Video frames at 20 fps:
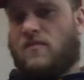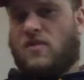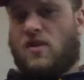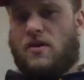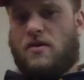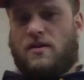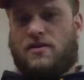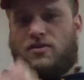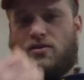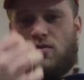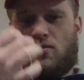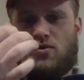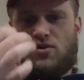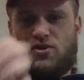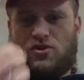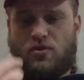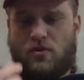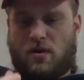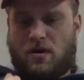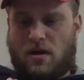All right, so we're
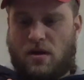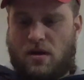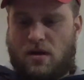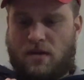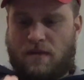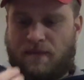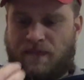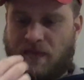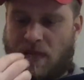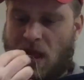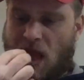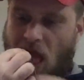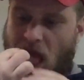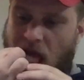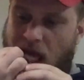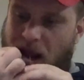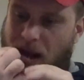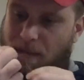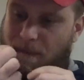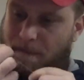strung up.
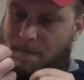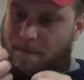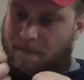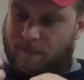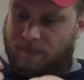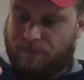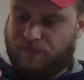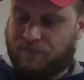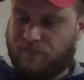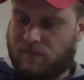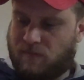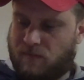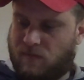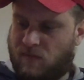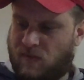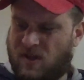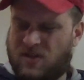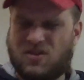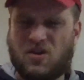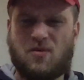
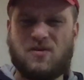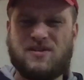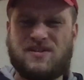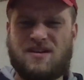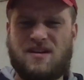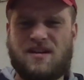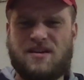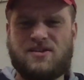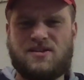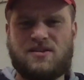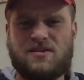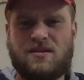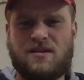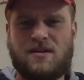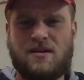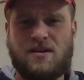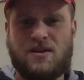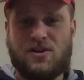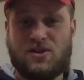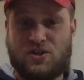It's always nice
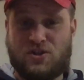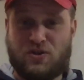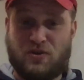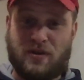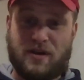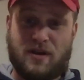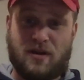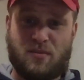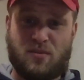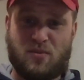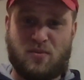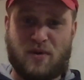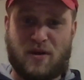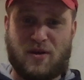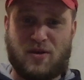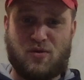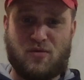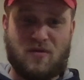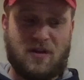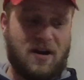stringing up a
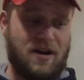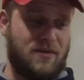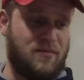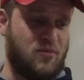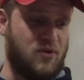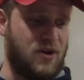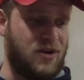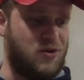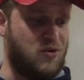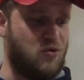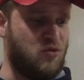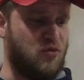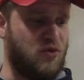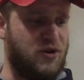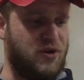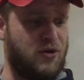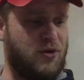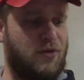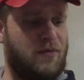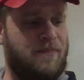brand new rod, brand new
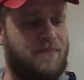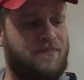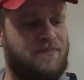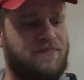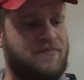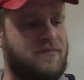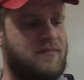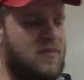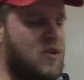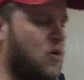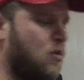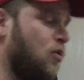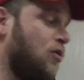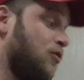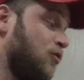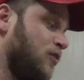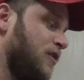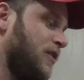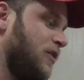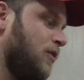reel. Well,
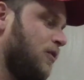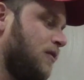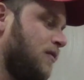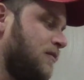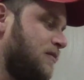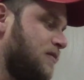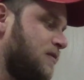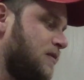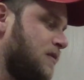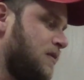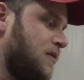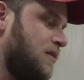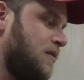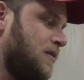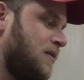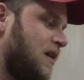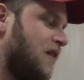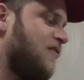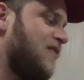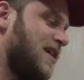the reel,
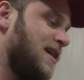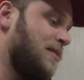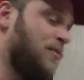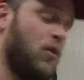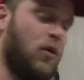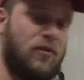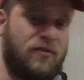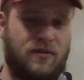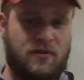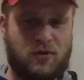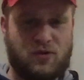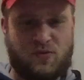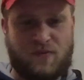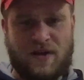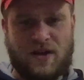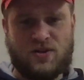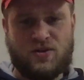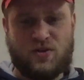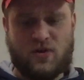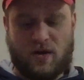I've had both of those
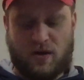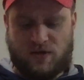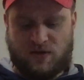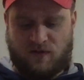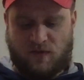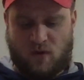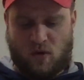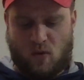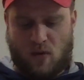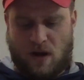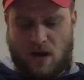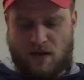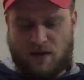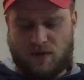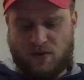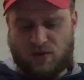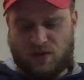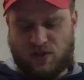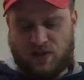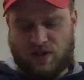Patriarchs for a while. They
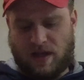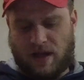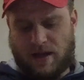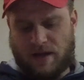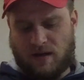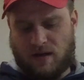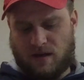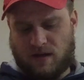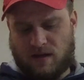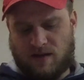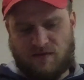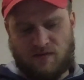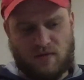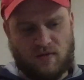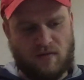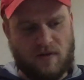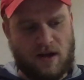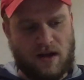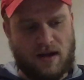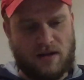were just on
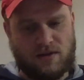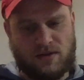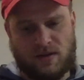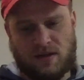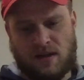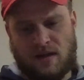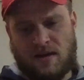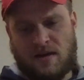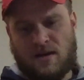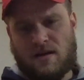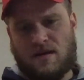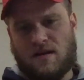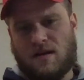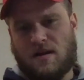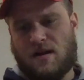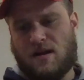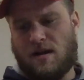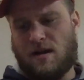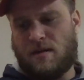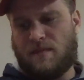different rods.
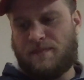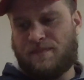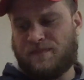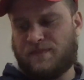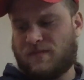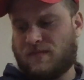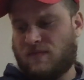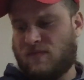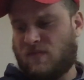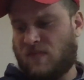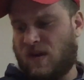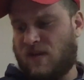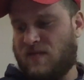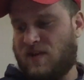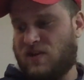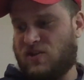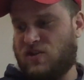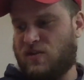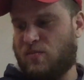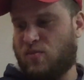I've
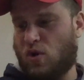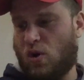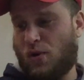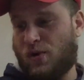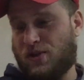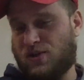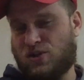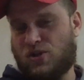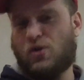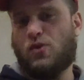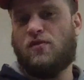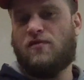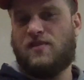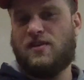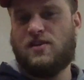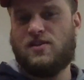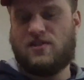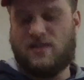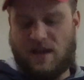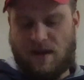actually broken 2 of
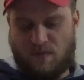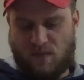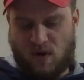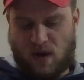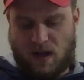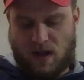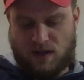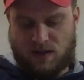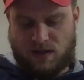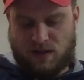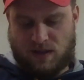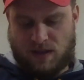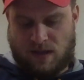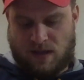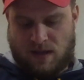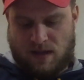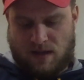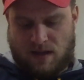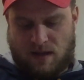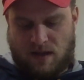these same rods.
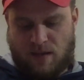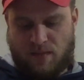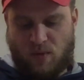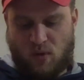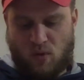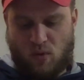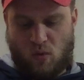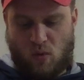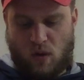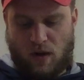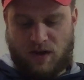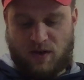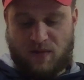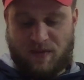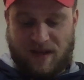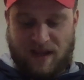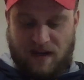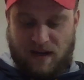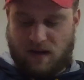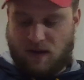I broke one at the
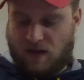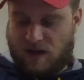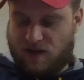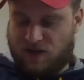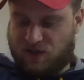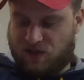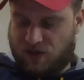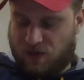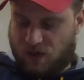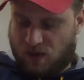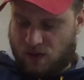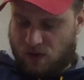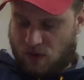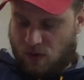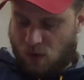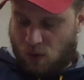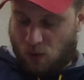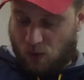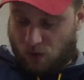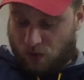beginning of last year,
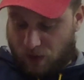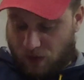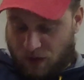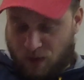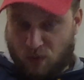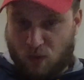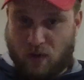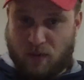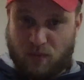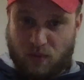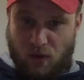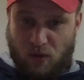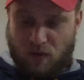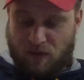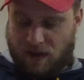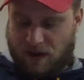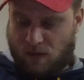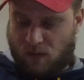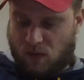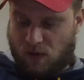ordered another one, broke
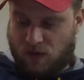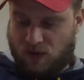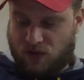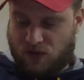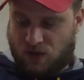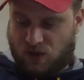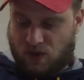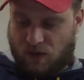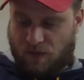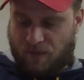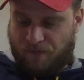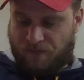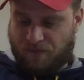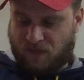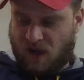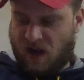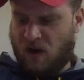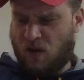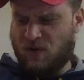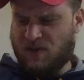that one. So
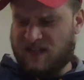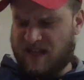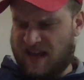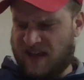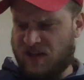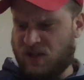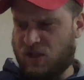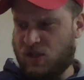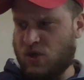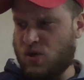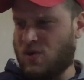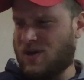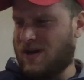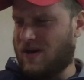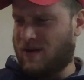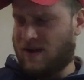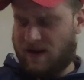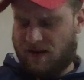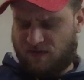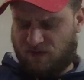I always had 2,
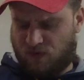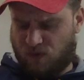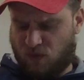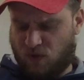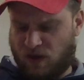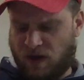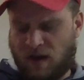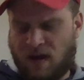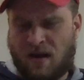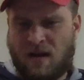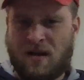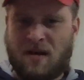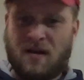now I have 3.